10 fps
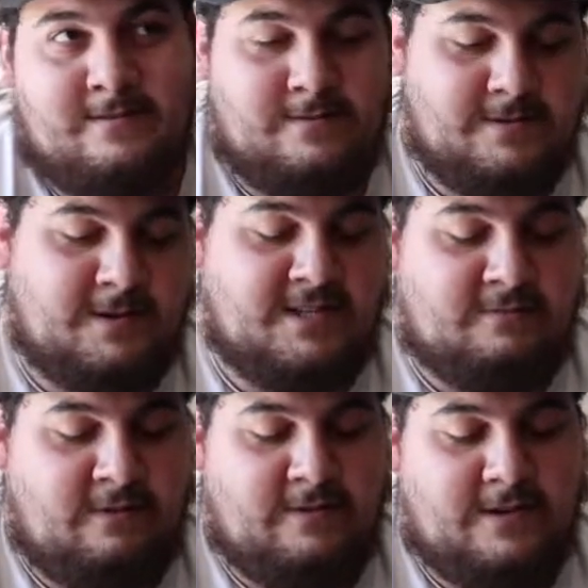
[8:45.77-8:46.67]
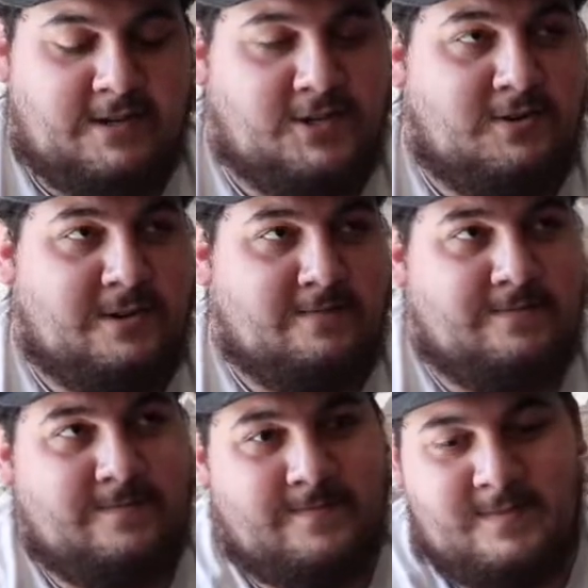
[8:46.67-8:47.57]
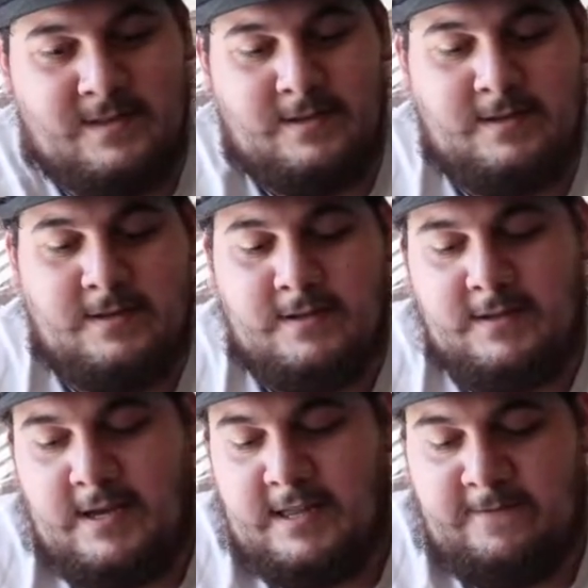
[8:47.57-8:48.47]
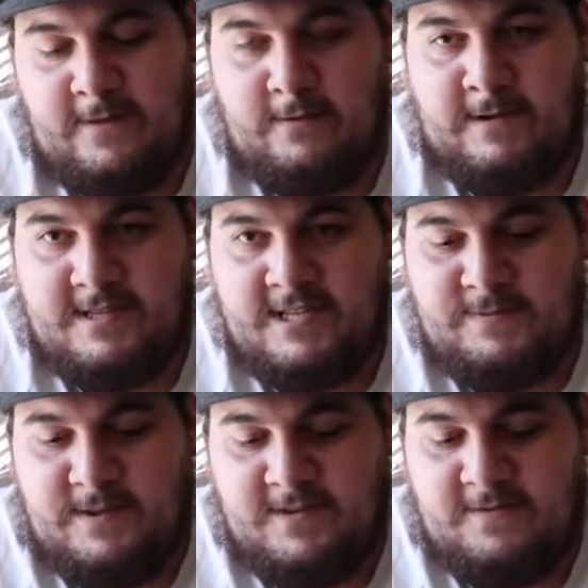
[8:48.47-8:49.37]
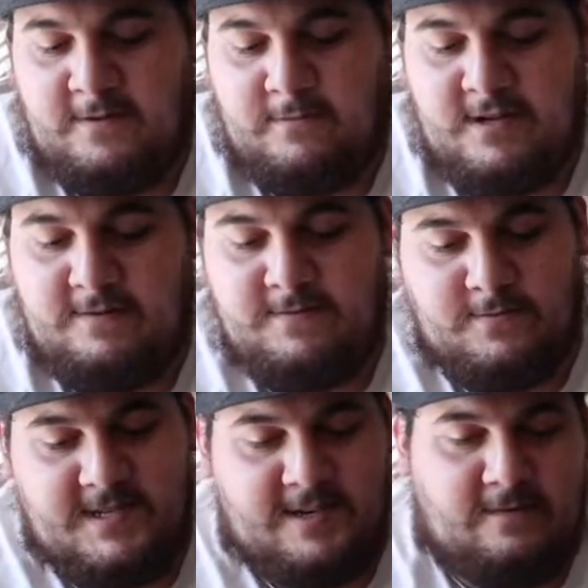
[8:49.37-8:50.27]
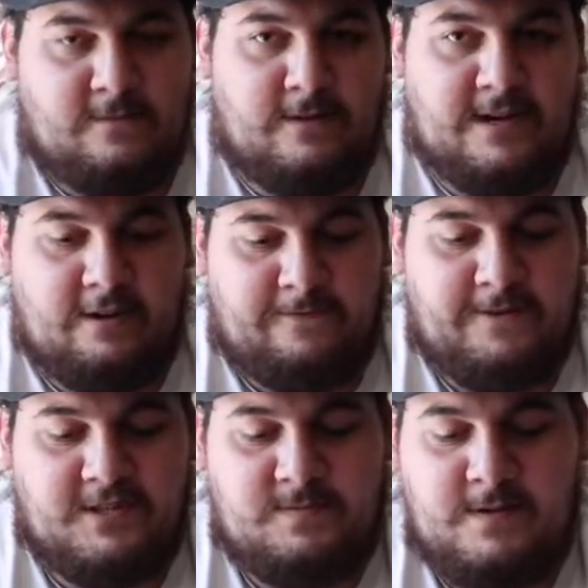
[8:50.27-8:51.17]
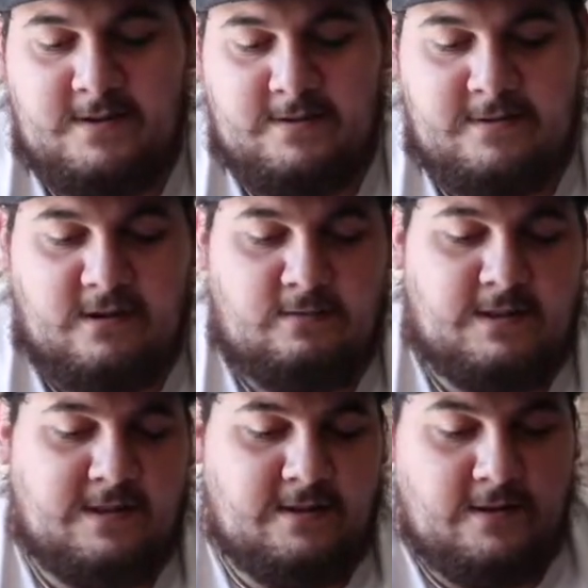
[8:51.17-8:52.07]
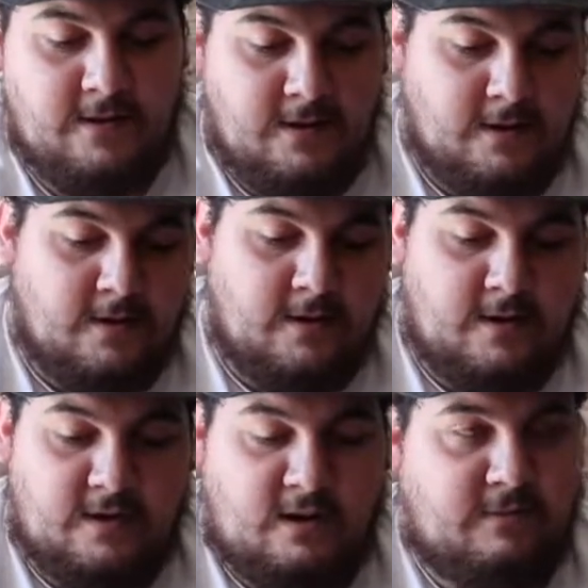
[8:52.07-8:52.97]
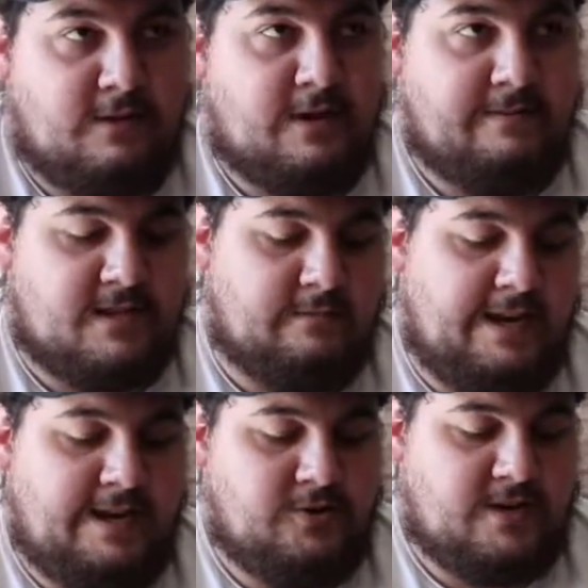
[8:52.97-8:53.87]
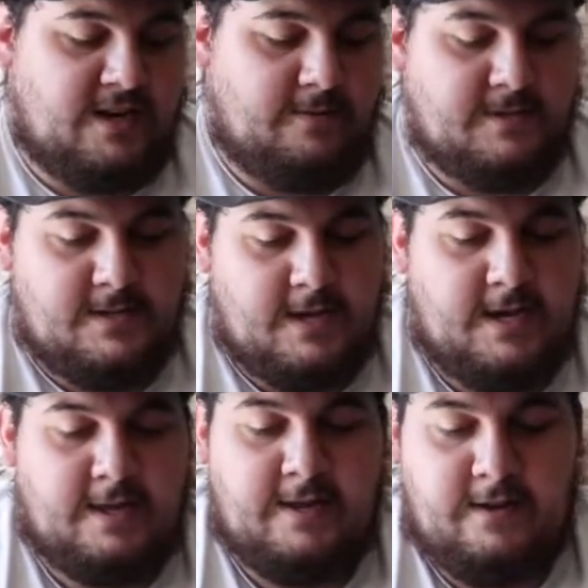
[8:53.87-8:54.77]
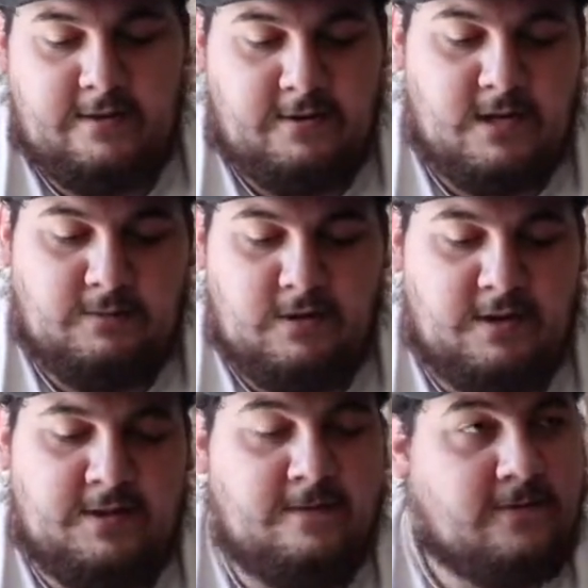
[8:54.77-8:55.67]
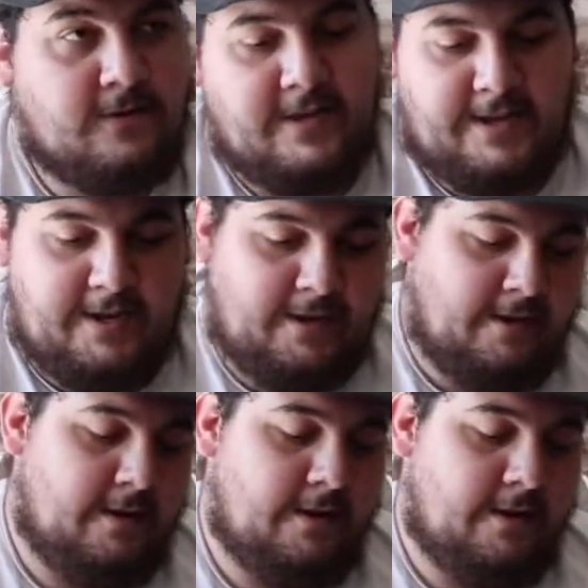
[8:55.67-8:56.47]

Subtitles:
starts getting shown up. And then for the rest of the spells, for the 1/0s, 1 Terraform, get your field spell, call by the grave, stop the hand traps, and then double nothing for the